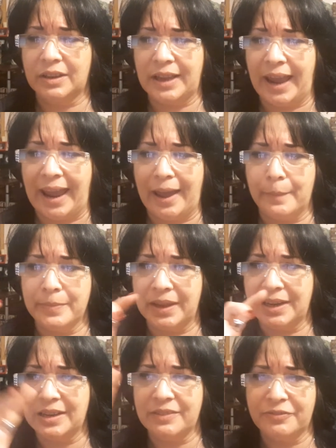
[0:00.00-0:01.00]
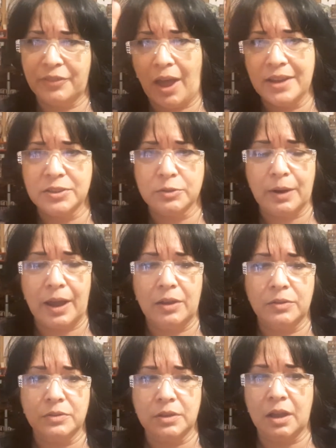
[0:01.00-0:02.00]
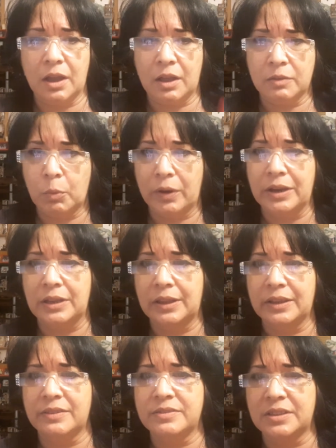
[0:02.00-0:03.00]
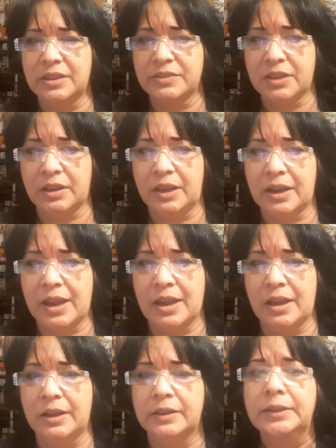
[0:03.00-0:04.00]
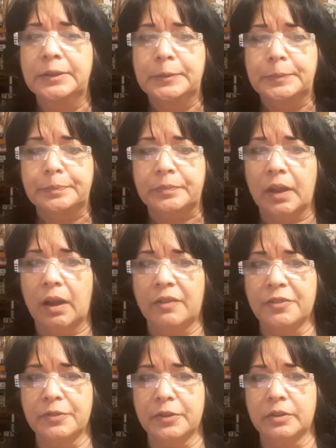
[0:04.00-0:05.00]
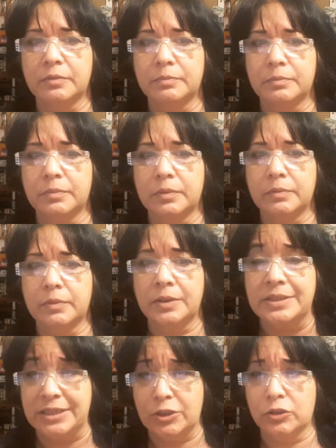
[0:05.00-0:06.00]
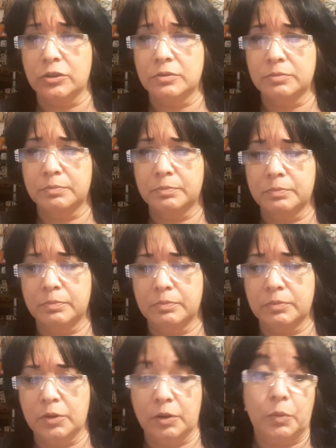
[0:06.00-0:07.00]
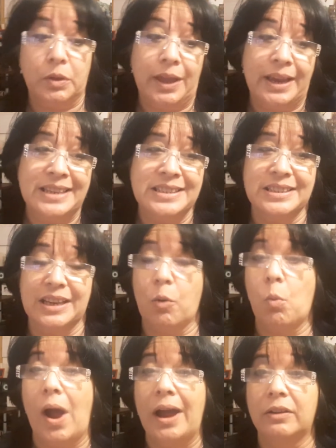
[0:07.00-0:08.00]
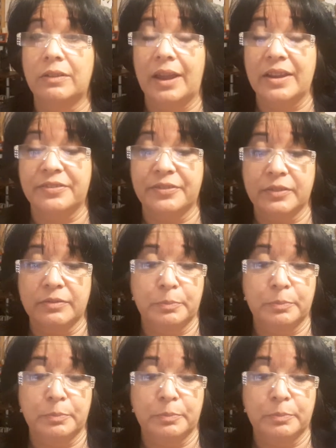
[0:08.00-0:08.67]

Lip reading: cam that he flies around where he lives. He lives on like a off of a deer, you know, well, I guess it's like a wildlife